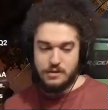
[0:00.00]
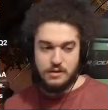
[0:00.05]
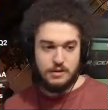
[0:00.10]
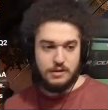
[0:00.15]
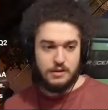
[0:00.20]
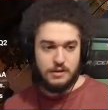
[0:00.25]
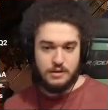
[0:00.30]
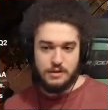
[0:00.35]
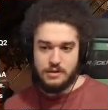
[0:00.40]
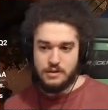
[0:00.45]

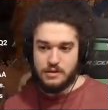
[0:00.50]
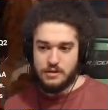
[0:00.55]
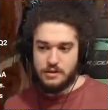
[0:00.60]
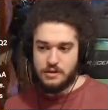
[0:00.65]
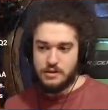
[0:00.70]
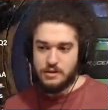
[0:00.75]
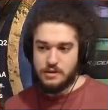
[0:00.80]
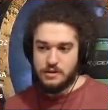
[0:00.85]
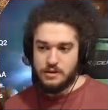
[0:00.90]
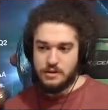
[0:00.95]

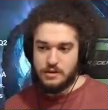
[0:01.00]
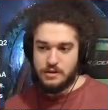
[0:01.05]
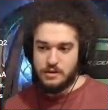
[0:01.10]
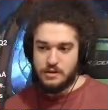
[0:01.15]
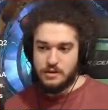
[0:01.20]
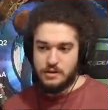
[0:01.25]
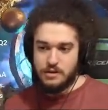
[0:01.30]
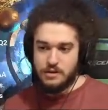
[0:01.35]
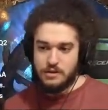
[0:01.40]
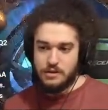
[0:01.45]

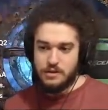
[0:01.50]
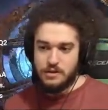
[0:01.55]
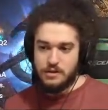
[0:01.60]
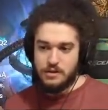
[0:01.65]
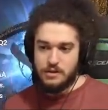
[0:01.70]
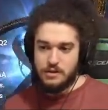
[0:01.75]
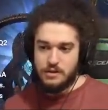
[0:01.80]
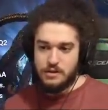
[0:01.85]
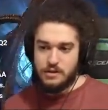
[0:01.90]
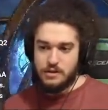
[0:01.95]

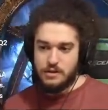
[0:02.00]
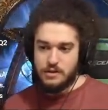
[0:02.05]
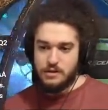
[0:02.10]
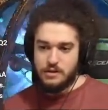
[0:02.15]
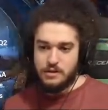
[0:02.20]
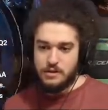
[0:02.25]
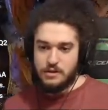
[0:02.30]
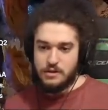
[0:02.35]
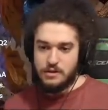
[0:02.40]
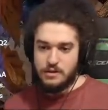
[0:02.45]

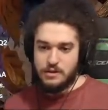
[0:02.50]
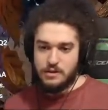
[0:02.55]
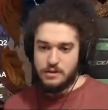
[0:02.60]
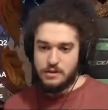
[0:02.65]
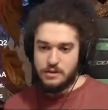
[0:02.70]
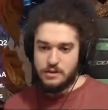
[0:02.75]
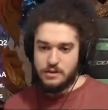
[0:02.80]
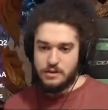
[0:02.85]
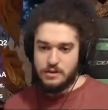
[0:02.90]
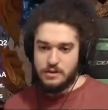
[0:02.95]

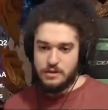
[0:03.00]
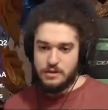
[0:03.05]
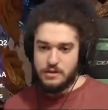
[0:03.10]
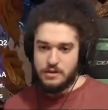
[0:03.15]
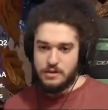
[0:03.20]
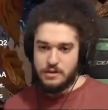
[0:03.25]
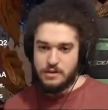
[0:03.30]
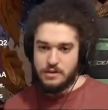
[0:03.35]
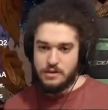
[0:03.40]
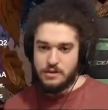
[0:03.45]

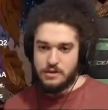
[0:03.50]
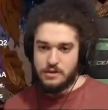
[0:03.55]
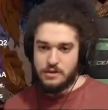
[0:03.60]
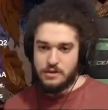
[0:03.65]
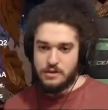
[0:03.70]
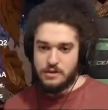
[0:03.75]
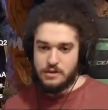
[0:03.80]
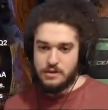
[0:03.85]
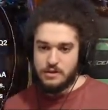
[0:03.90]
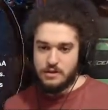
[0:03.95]

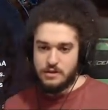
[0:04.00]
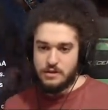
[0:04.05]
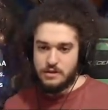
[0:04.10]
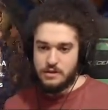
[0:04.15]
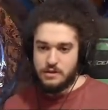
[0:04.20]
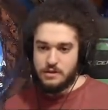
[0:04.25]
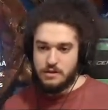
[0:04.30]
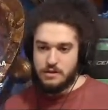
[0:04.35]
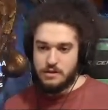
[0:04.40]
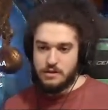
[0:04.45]

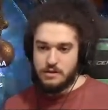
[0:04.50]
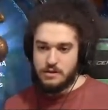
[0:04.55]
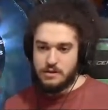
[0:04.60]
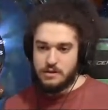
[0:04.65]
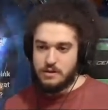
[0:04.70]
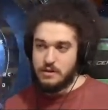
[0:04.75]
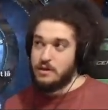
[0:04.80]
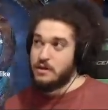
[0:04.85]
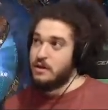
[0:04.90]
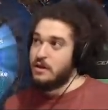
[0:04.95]

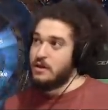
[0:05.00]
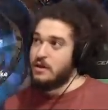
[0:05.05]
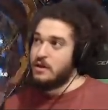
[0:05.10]
Nobody speaks.